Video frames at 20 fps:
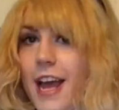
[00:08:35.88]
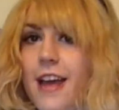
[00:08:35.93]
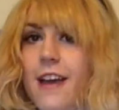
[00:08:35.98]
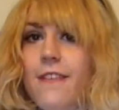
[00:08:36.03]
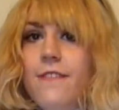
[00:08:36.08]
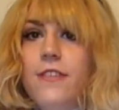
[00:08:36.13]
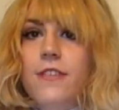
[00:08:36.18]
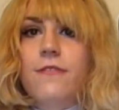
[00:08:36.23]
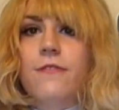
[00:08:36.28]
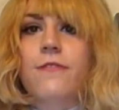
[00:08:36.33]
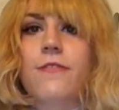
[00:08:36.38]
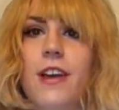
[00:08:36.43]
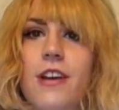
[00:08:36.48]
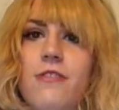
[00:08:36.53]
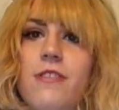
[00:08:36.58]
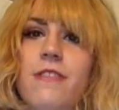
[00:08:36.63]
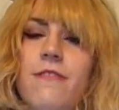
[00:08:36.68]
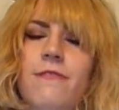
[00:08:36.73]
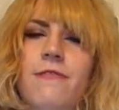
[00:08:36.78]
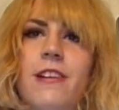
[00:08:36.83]
I have
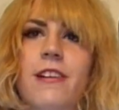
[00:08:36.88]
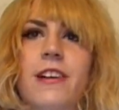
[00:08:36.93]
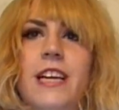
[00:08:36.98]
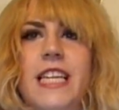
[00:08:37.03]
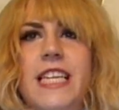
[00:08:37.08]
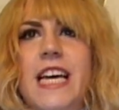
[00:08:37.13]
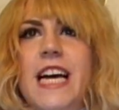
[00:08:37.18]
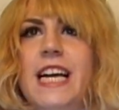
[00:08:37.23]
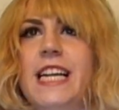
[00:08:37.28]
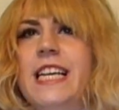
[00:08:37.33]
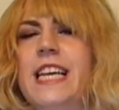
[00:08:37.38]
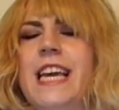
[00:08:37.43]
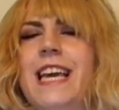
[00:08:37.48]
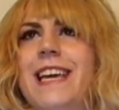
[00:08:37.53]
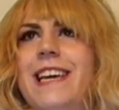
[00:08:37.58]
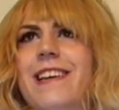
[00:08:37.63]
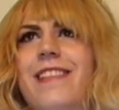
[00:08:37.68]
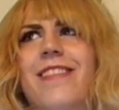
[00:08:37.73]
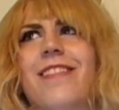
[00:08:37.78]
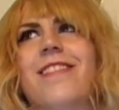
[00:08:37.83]
very, very tiny
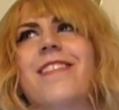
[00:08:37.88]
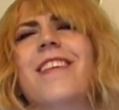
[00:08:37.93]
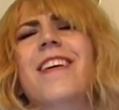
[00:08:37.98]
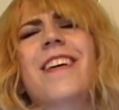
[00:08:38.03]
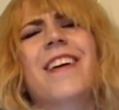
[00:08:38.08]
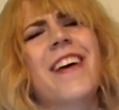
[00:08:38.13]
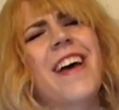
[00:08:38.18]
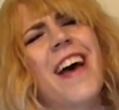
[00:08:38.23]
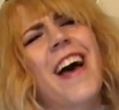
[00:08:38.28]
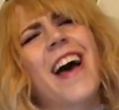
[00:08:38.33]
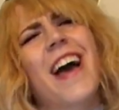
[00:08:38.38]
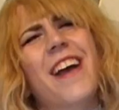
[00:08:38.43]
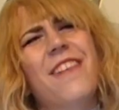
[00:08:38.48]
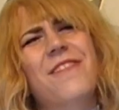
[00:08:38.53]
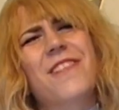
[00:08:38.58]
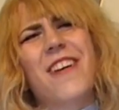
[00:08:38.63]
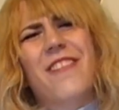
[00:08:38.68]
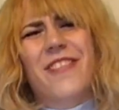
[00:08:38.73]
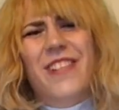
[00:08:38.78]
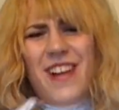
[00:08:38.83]
hands.
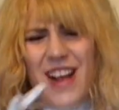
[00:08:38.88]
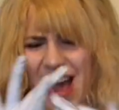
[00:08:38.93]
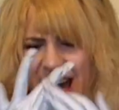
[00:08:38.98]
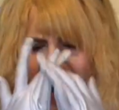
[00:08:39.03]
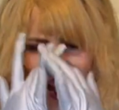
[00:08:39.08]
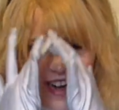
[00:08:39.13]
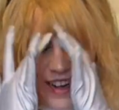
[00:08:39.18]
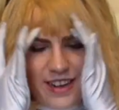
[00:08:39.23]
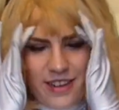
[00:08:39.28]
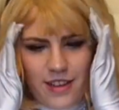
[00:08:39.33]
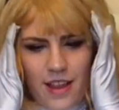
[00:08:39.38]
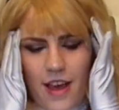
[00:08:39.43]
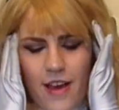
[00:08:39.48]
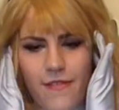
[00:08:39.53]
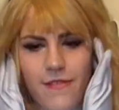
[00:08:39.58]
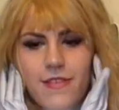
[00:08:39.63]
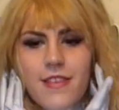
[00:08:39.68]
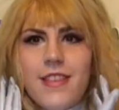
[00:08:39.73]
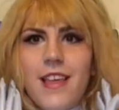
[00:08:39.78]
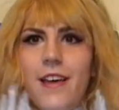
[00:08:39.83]
I've never had
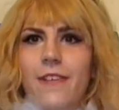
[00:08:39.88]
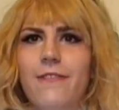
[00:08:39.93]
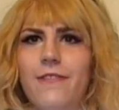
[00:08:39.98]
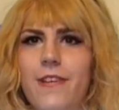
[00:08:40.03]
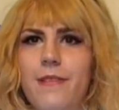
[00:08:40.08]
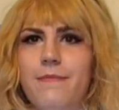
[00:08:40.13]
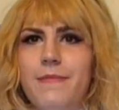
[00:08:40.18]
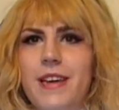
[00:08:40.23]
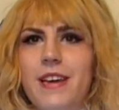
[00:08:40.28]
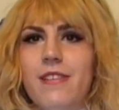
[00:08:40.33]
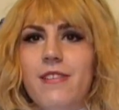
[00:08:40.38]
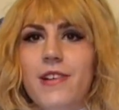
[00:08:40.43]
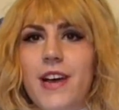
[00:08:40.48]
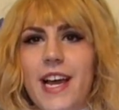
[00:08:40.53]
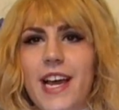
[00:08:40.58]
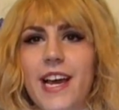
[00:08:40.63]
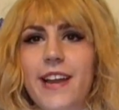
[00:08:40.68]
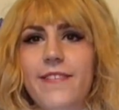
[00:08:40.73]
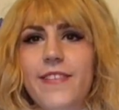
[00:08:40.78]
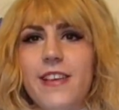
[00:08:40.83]
gloves that fit me, so
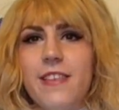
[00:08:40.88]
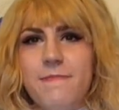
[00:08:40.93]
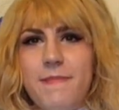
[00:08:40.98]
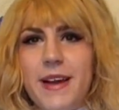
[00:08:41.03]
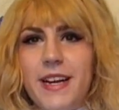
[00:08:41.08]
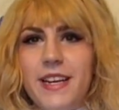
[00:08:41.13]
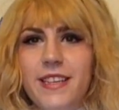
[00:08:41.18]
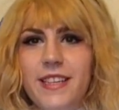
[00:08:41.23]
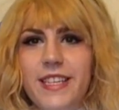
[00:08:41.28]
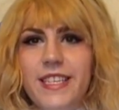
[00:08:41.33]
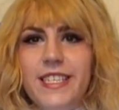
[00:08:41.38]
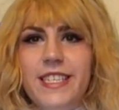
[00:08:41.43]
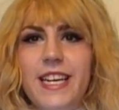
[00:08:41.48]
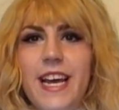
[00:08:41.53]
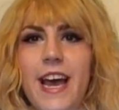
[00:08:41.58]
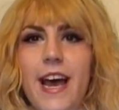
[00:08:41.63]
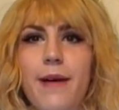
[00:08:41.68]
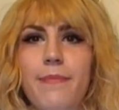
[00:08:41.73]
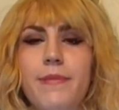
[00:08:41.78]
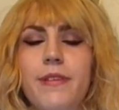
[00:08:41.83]
I kind of expected this to
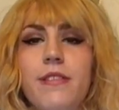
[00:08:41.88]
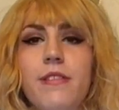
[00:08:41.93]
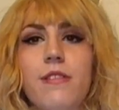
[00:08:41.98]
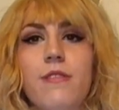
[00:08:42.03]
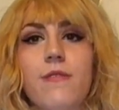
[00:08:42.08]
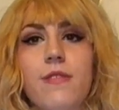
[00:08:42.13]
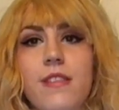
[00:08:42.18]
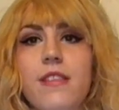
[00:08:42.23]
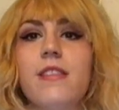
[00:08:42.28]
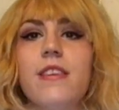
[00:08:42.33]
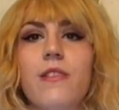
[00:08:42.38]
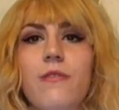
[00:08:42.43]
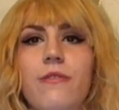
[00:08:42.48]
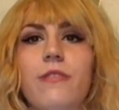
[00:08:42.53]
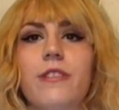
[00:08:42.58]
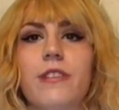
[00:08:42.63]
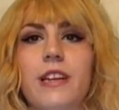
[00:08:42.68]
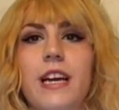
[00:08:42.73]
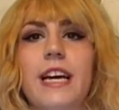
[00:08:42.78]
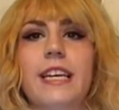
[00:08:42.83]
happen. So since I
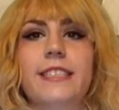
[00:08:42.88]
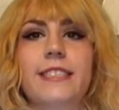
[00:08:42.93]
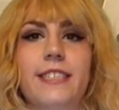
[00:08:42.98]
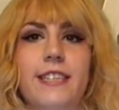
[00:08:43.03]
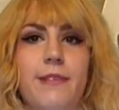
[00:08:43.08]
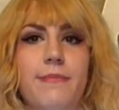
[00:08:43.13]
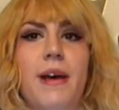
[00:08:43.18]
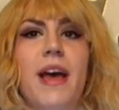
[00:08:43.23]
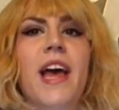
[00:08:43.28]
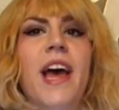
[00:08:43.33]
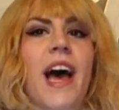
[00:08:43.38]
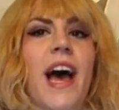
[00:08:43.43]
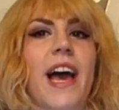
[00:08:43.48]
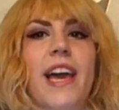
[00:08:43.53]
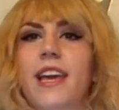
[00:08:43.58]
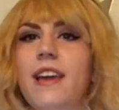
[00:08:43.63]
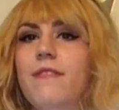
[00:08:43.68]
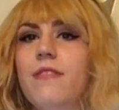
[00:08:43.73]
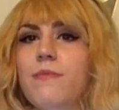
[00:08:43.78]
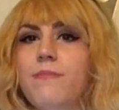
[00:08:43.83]
ordered custom,
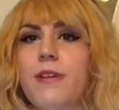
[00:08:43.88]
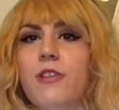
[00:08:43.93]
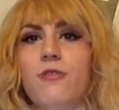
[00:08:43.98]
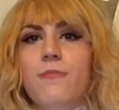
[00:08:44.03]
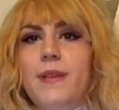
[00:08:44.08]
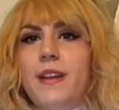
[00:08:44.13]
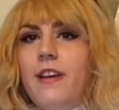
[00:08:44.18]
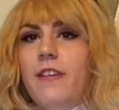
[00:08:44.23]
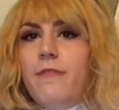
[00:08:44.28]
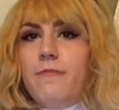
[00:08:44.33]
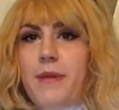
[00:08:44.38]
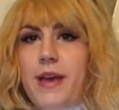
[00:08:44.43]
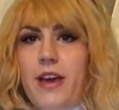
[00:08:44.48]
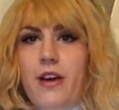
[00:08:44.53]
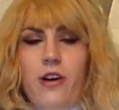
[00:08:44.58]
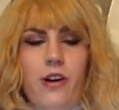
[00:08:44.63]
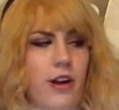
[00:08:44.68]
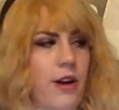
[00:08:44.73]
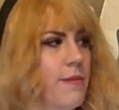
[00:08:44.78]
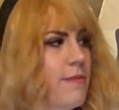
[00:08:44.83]
I gave the measurement of my
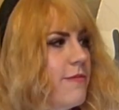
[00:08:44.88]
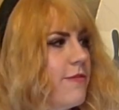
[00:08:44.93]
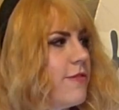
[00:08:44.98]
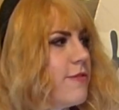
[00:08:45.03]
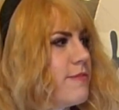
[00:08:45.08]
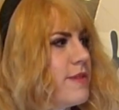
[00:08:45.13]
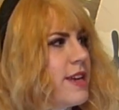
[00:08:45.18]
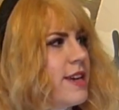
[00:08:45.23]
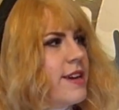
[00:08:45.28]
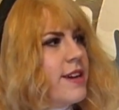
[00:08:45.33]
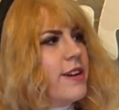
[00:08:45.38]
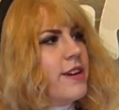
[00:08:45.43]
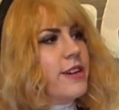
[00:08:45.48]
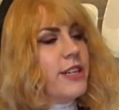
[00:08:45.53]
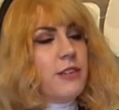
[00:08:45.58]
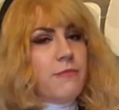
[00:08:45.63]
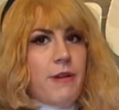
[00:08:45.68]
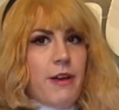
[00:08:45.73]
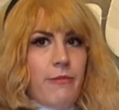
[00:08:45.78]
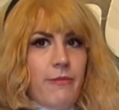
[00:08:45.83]
arm from here
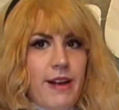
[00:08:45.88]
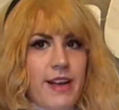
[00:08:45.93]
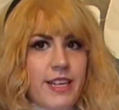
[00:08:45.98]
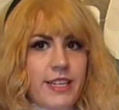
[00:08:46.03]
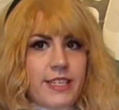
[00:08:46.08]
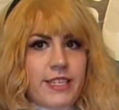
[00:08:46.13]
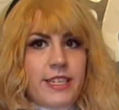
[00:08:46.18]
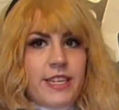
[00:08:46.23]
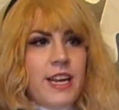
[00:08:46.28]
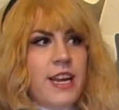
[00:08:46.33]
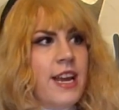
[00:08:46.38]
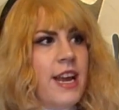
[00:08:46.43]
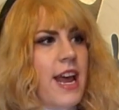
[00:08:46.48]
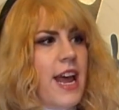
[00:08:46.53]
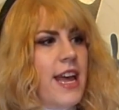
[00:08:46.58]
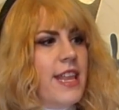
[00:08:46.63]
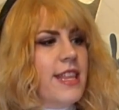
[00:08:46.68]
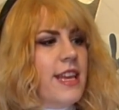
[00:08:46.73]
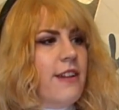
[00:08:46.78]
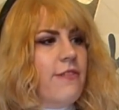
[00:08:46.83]
to my wrist,
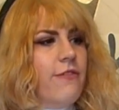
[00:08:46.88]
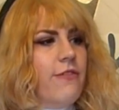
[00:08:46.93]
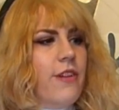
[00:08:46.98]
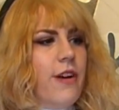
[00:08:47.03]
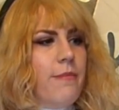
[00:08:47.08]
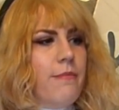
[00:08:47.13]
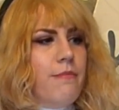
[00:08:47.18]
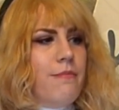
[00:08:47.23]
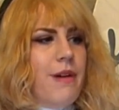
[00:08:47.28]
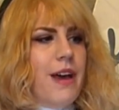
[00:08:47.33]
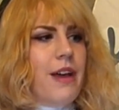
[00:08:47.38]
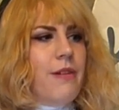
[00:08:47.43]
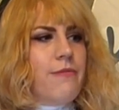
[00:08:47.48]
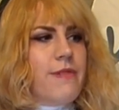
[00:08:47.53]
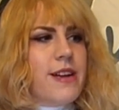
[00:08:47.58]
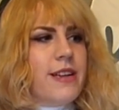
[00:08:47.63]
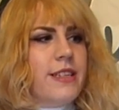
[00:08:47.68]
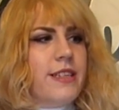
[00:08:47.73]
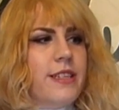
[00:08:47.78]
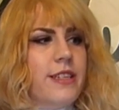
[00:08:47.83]
and then from my
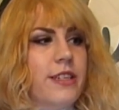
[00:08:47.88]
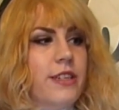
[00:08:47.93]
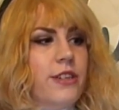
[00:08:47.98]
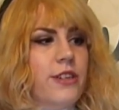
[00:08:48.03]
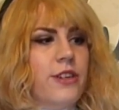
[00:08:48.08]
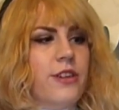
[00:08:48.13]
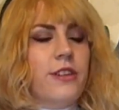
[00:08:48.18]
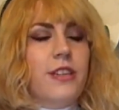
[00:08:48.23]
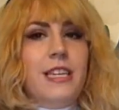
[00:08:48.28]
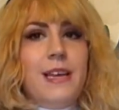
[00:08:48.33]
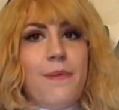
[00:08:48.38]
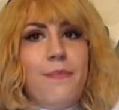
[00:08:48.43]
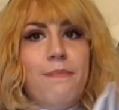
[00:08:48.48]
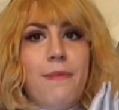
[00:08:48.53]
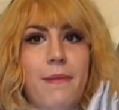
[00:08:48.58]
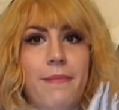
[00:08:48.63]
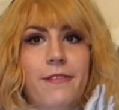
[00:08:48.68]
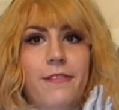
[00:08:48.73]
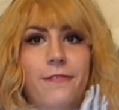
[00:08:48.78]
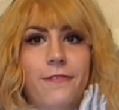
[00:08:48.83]
wrist to the tip of
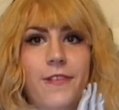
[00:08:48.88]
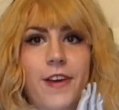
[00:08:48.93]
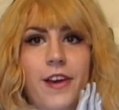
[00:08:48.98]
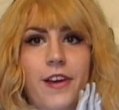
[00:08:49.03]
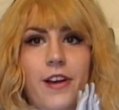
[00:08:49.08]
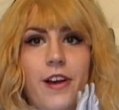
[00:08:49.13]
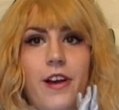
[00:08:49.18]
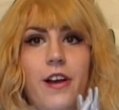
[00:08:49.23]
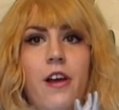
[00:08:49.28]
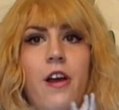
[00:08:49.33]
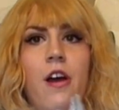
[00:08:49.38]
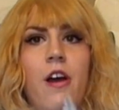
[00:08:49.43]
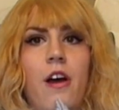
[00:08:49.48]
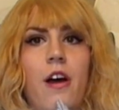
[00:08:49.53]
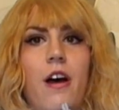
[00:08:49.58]
my middle finger.